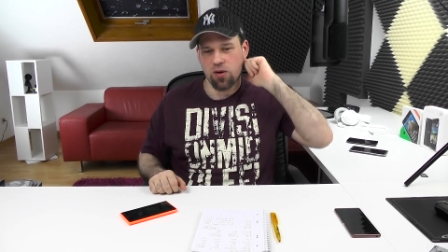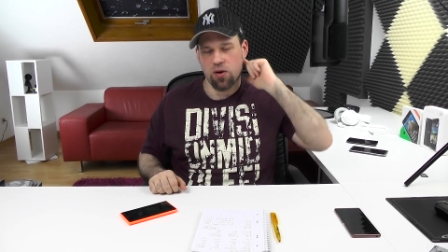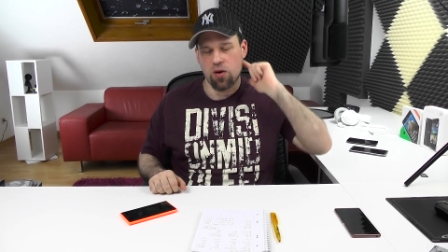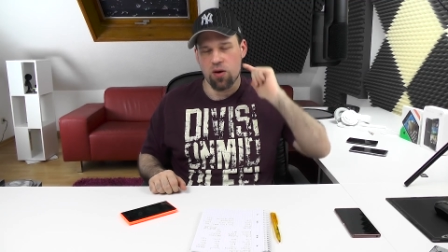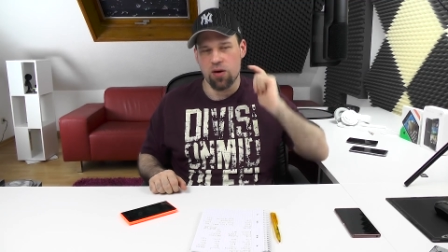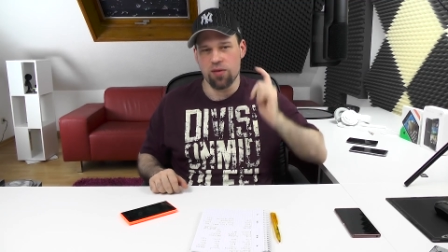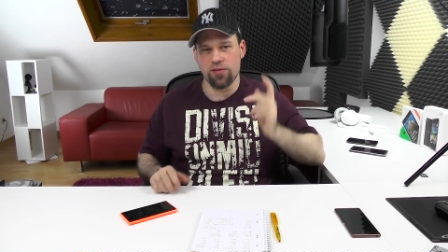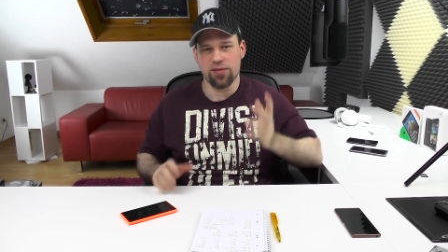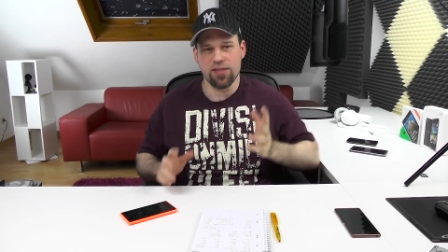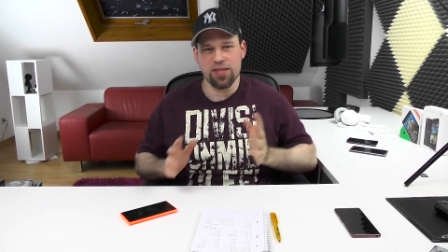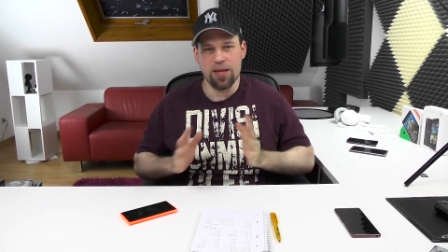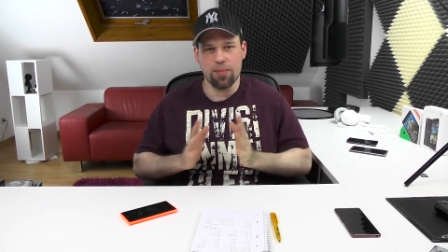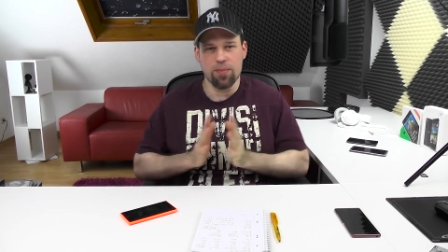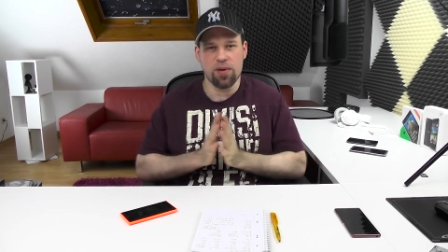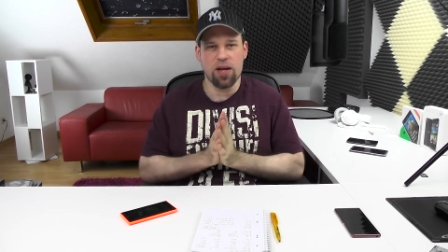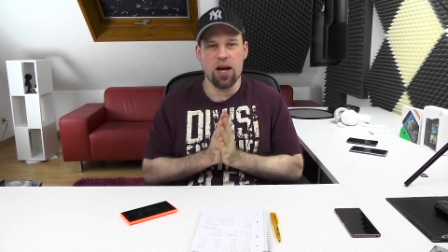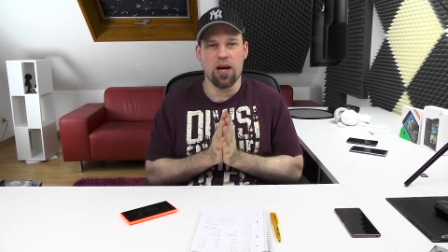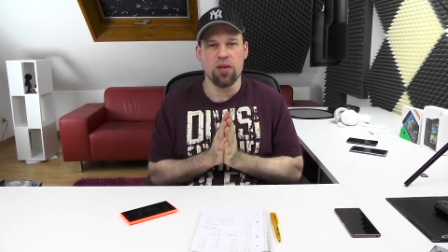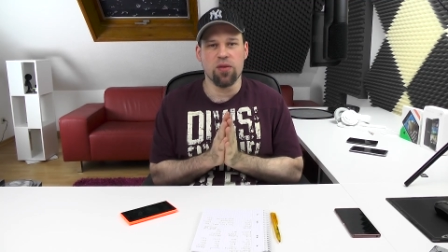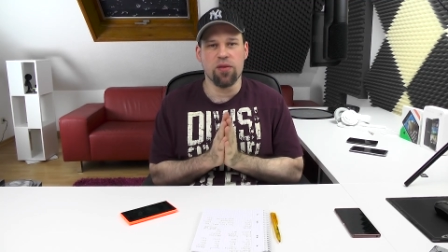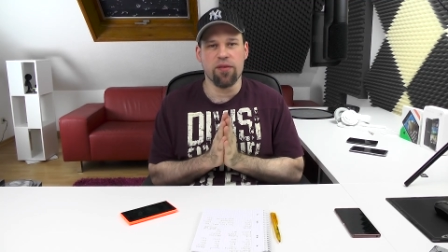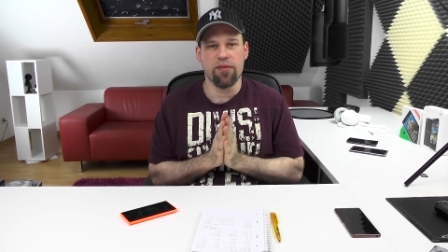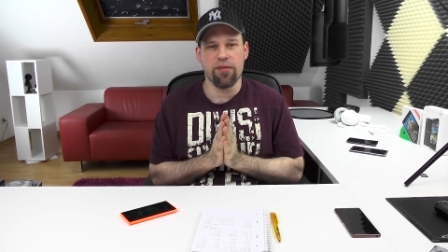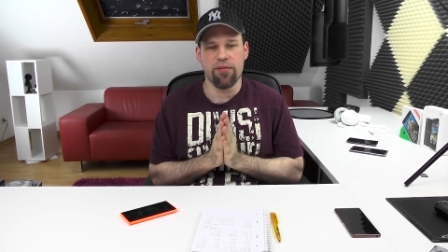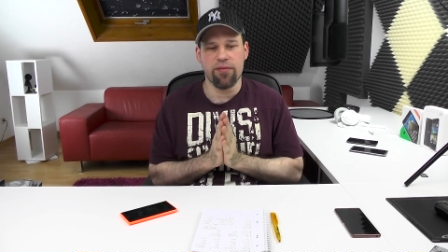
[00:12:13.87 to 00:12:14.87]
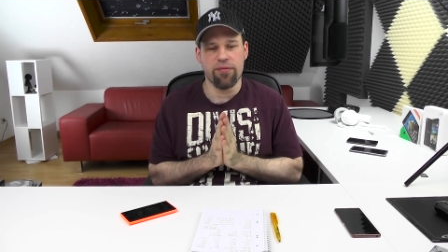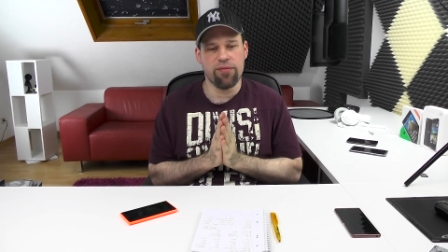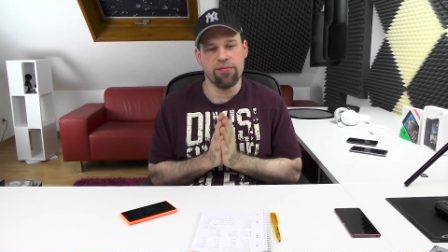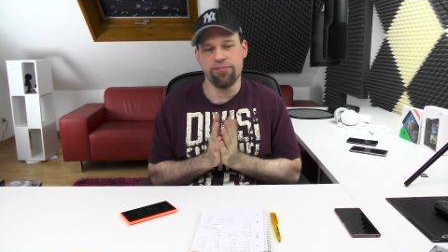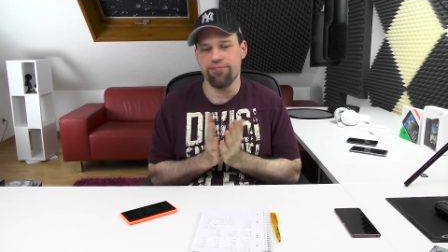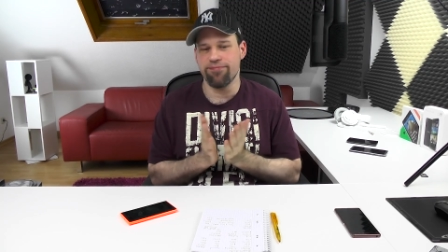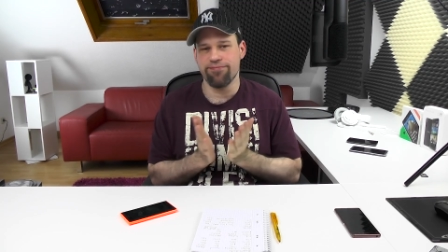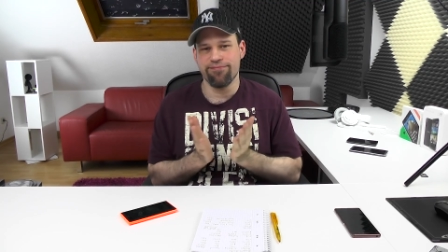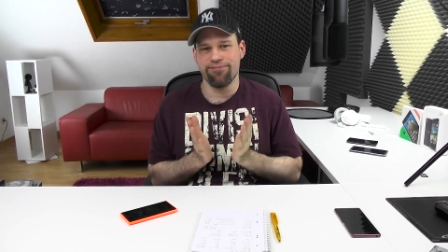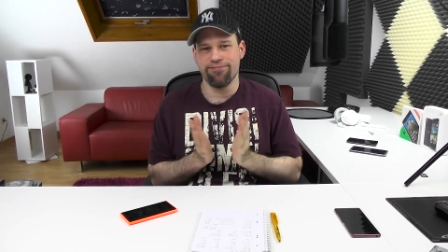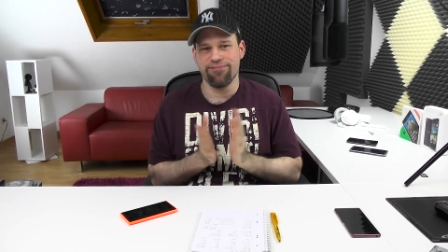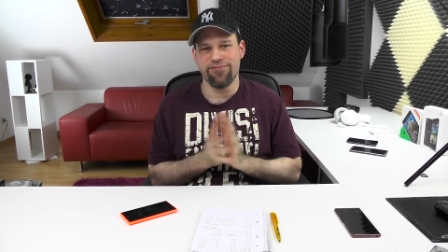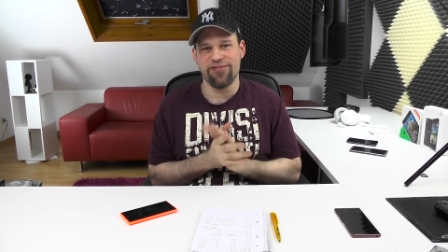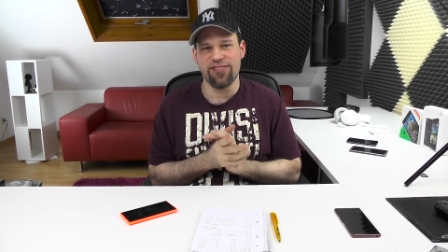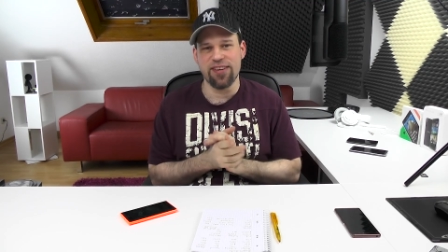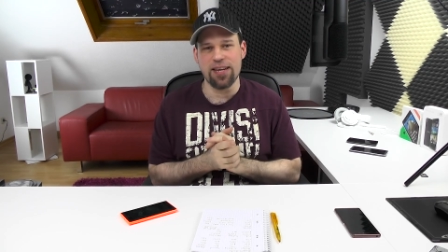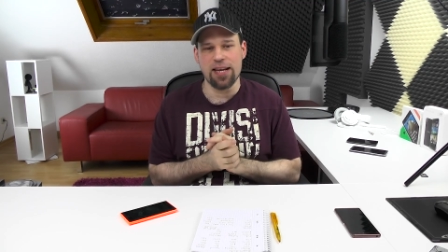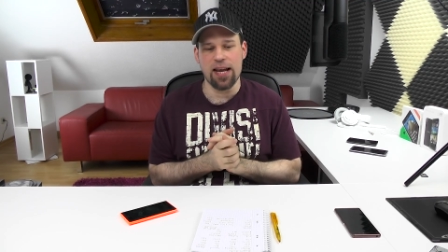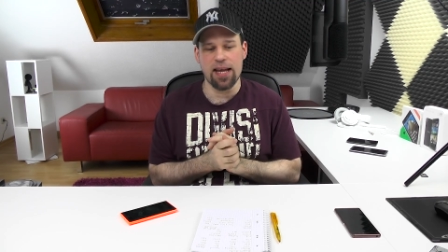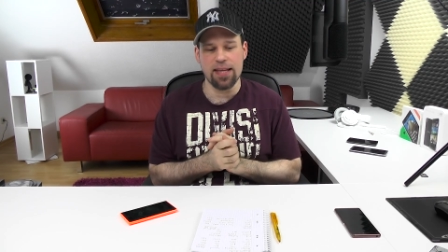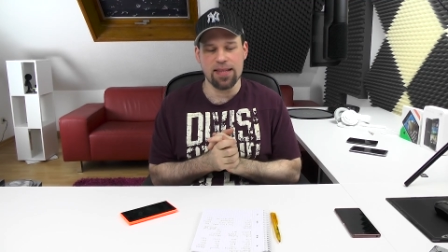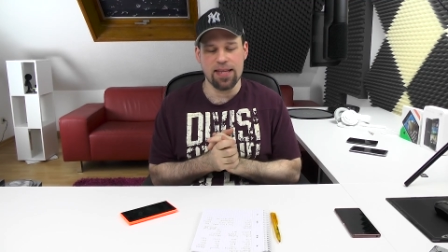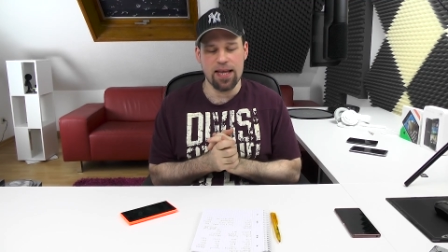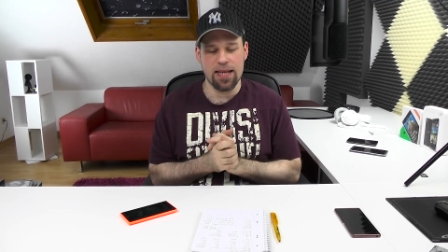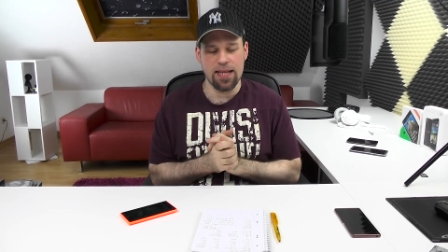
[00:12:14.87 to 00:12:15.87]
or some kind of thing
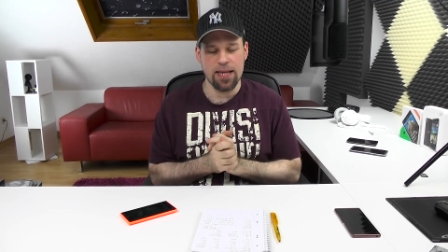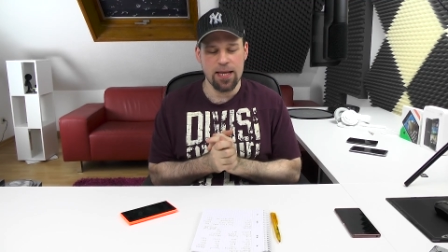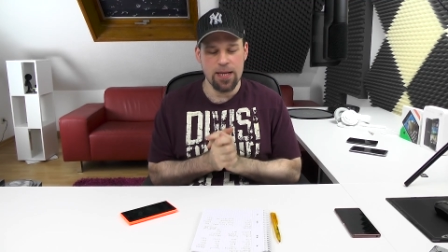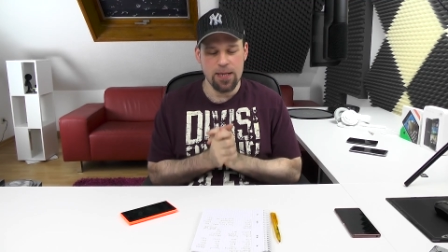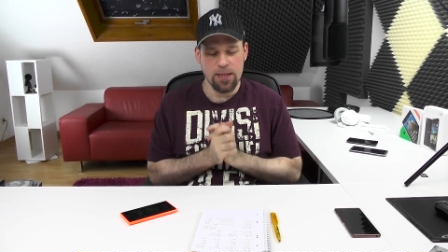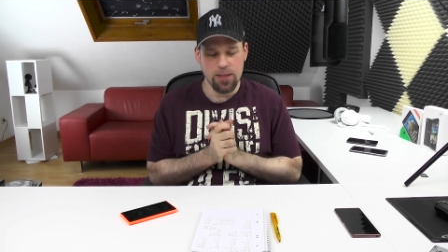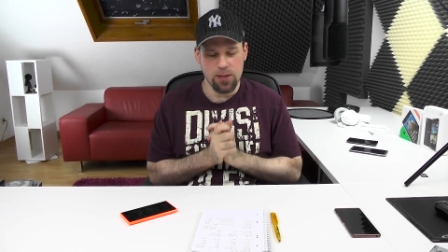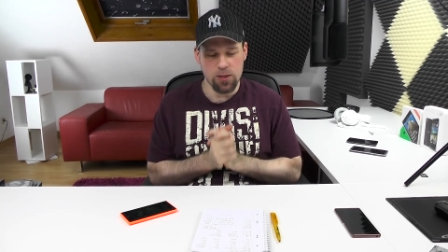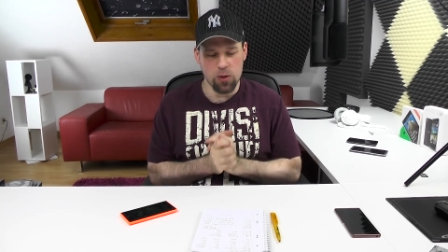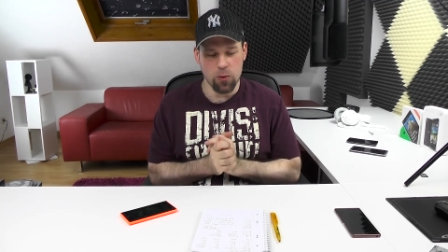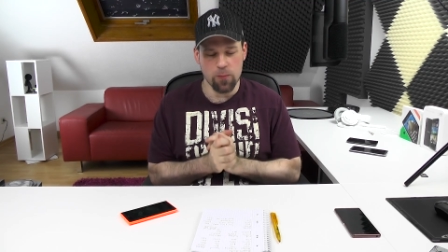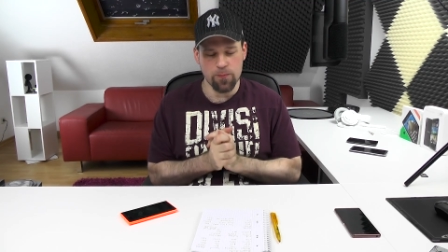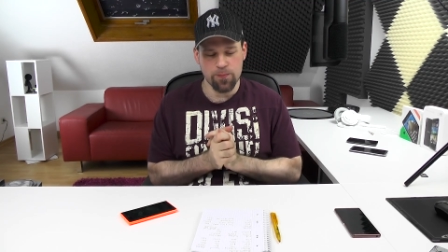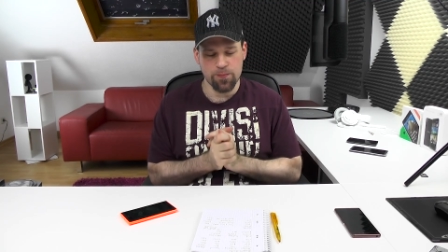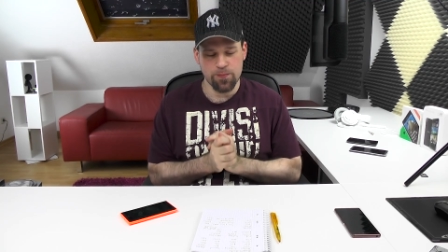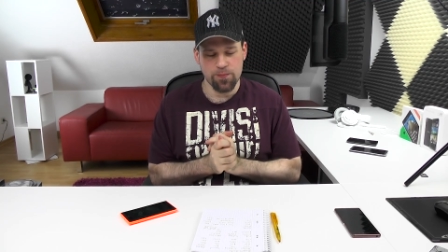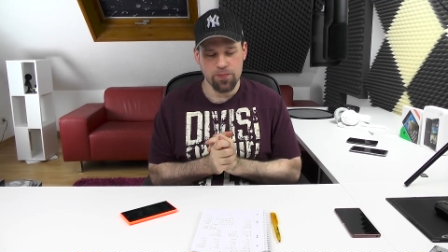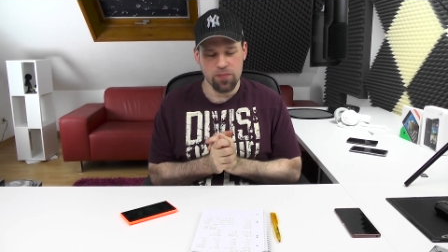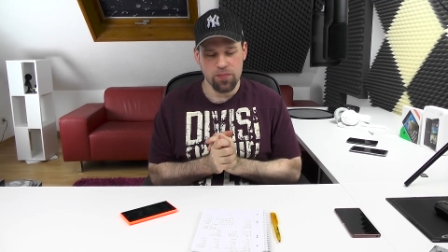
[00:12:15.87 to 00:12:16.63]
like that. So